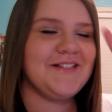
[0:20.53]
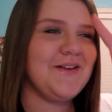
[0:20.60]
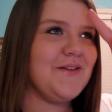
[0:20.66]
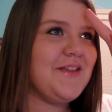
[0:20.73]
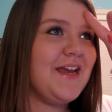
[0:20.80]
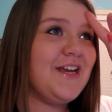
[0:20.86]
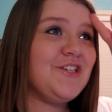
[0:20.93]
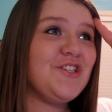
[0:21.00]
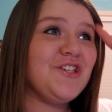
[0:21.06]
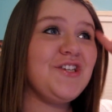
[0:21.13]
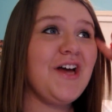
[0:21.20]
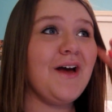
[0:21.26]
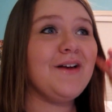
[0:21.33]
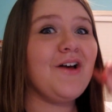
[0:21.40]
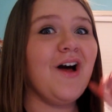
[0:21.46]
So they should
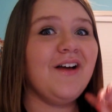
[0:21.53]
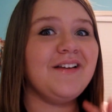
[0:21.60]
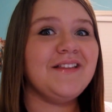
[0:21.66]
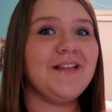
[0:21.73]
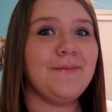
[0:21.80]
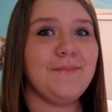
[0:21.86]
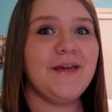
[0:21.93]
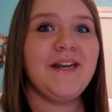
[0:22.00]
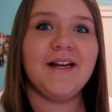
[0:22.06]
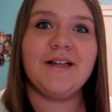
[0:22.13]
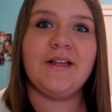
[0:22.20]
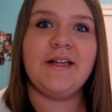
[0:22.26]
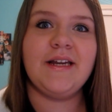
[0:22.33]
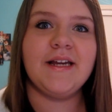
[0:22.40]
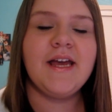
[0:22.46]
not call it the Minute
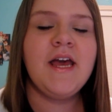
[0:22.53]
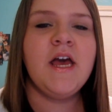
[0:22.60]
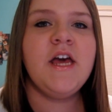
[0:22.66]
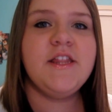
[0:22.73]
Clinic.